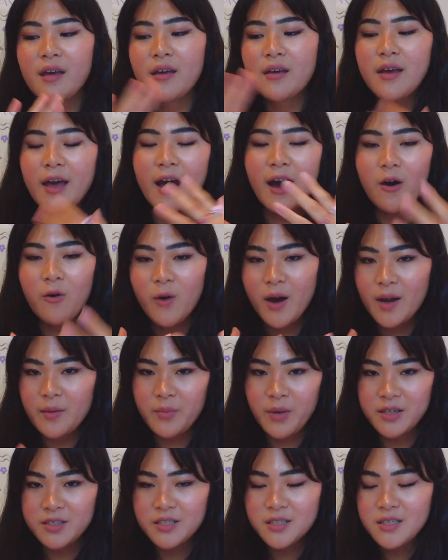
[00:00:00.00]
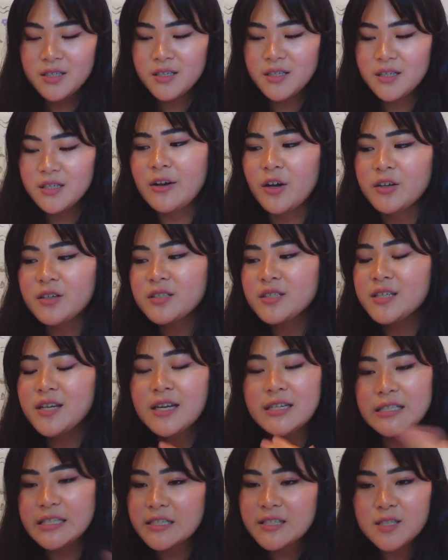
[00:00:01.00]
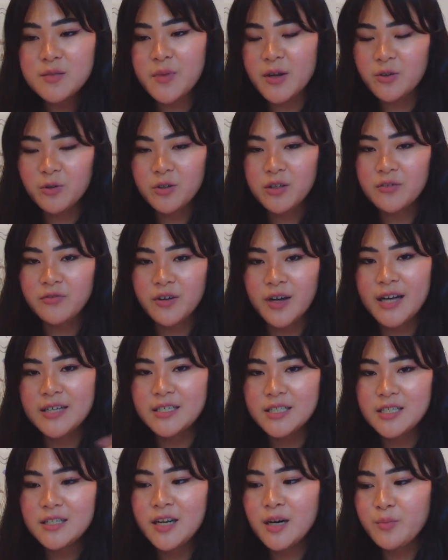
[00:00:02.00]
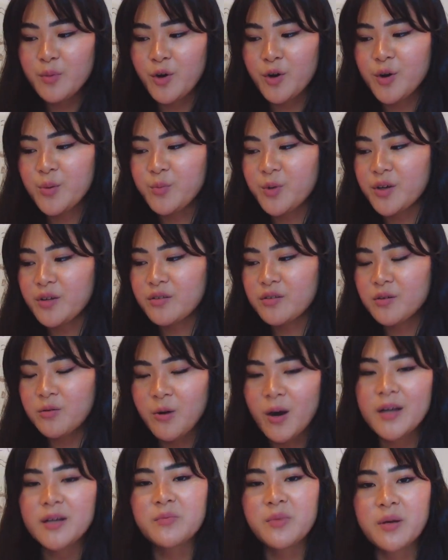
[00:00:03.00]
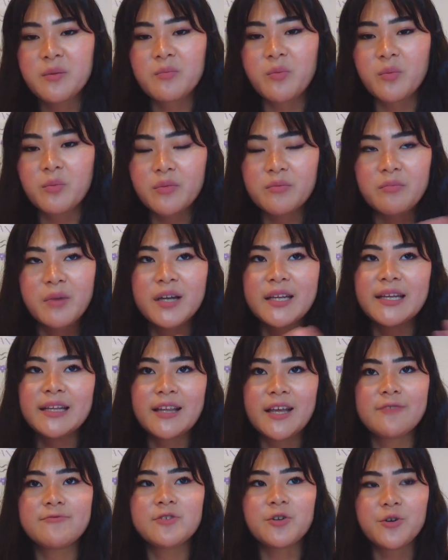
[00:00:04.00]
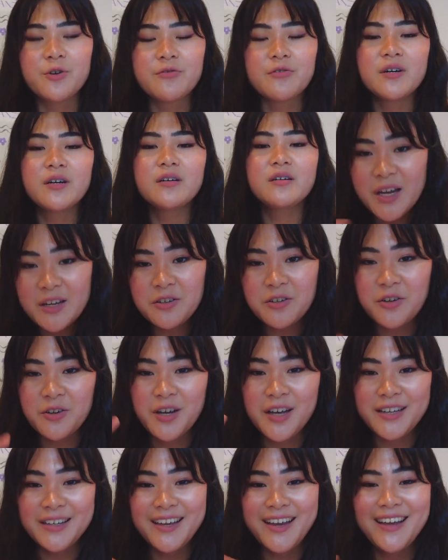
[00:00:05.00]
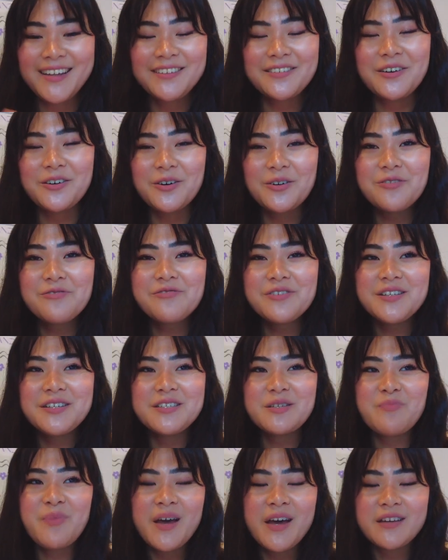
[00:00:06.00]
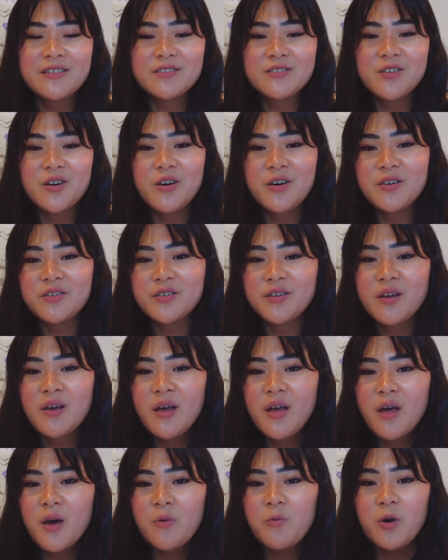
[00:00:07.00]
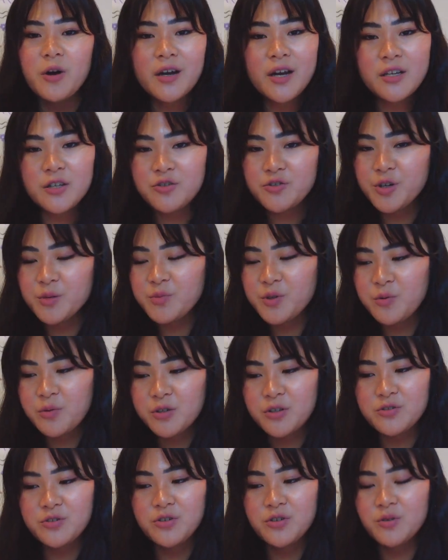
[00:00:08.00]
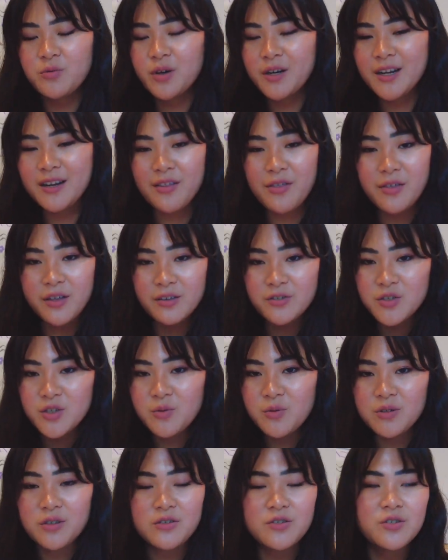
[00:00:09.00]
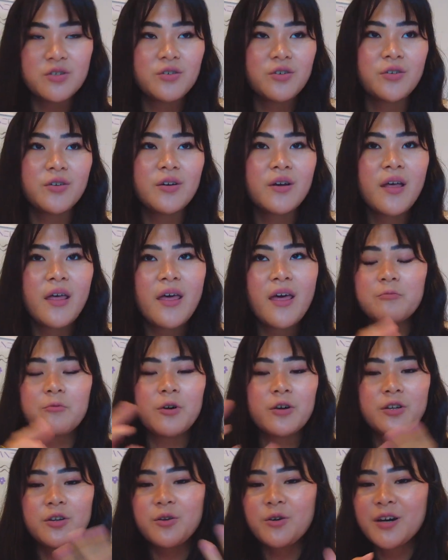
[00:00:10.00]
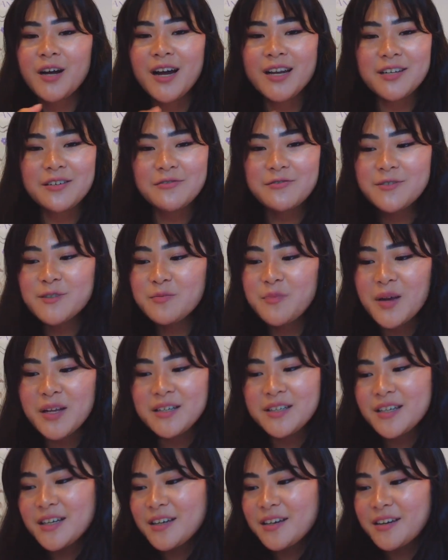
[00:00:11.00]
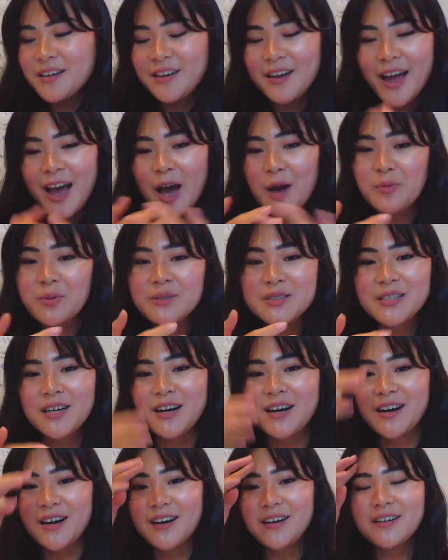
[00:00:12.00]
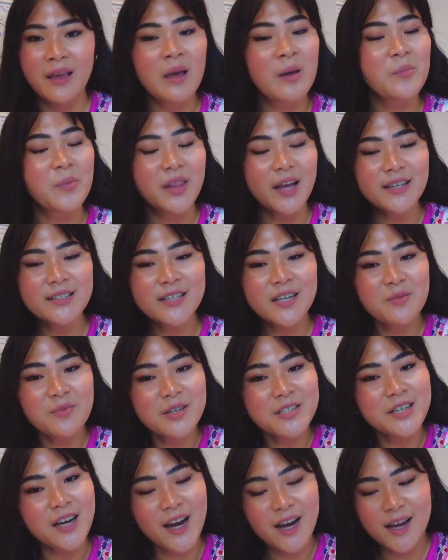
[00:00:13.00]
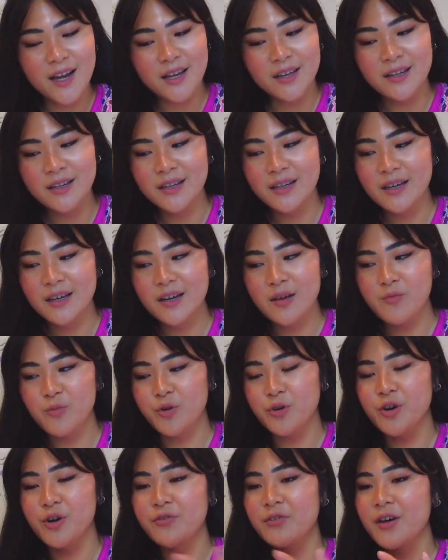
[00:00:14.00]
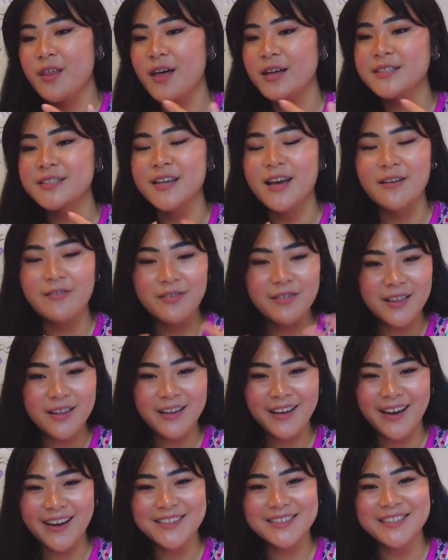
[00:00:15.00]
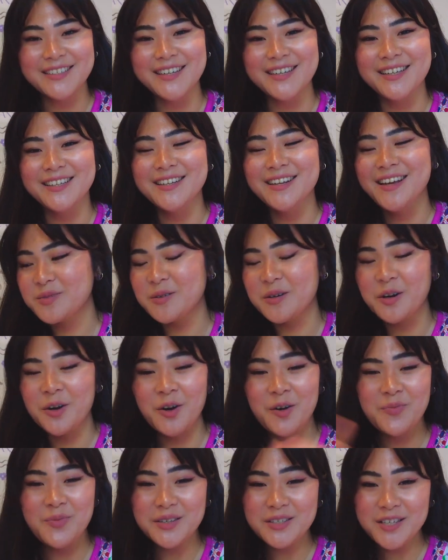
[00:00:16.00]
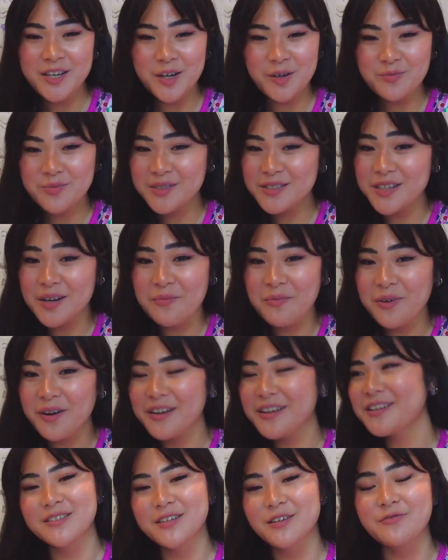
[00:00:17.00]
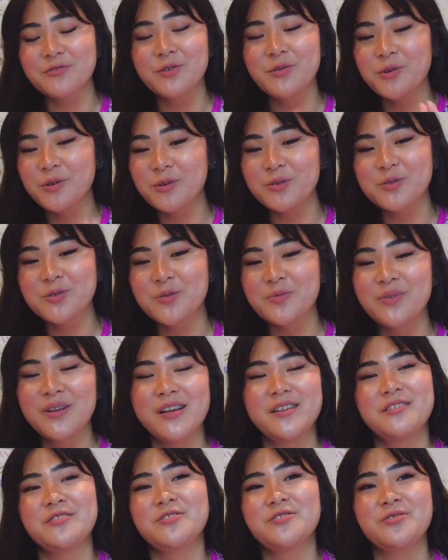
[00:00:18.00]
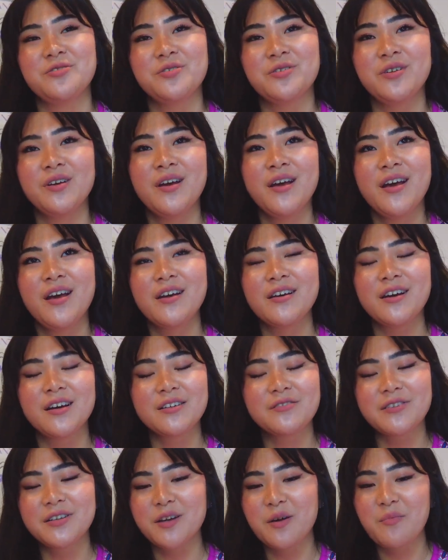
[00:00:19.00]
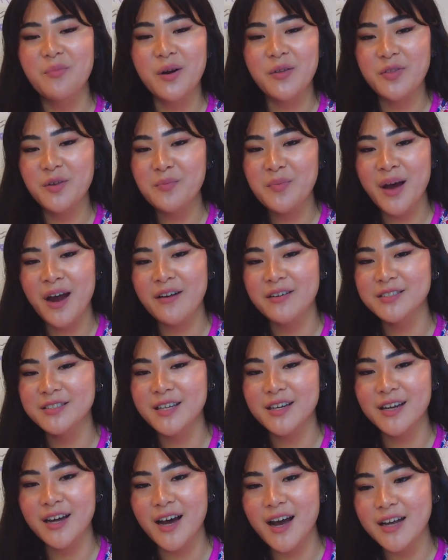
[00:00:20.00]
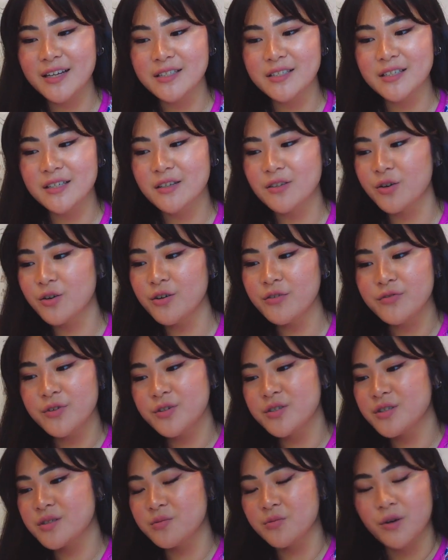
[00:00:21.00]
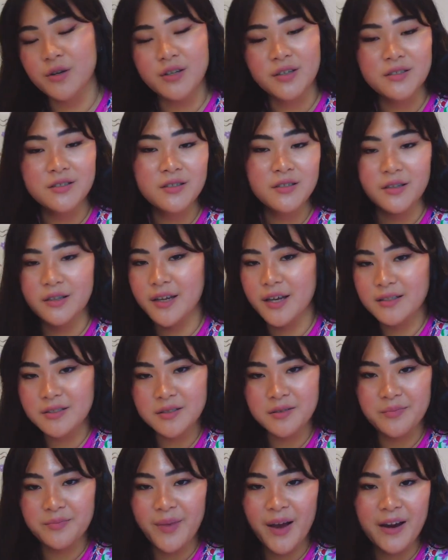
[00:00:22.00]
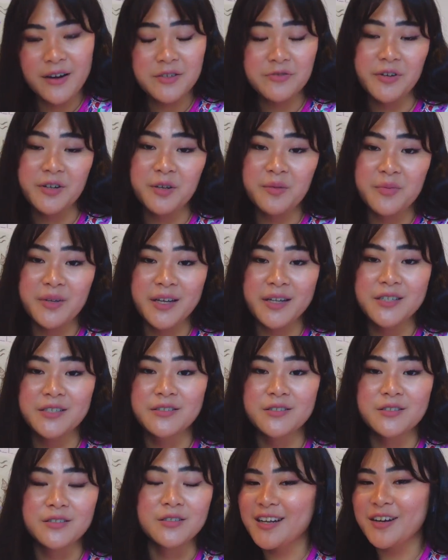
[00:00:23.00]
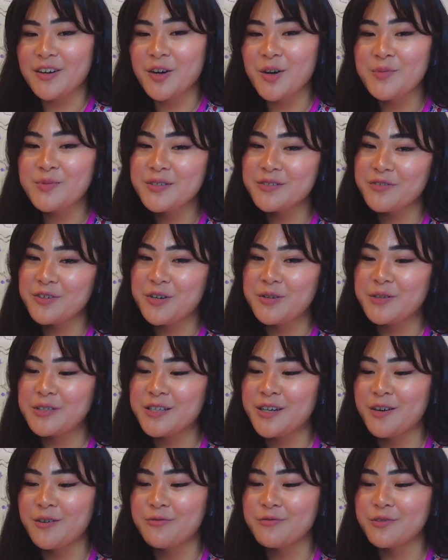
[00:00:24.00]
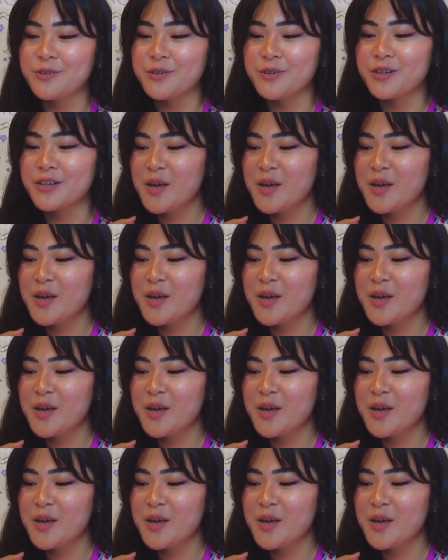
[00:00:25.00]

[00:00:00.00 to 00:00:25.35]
how I budgeted. Honestly, I didn't spend all of it. I did come home with quite a bit money left over. I don't know, again, it all really depends on what kind of trip you want to do, what kind of things you want to do, what your kind of spending habits are. But that's how much I brought over. That's everything I did. So I hope this helps someone if you are also planning to do kind of like a month in Paris like I did, or if you just wanted to get some Paris recommendations. And I hope this video was helpful.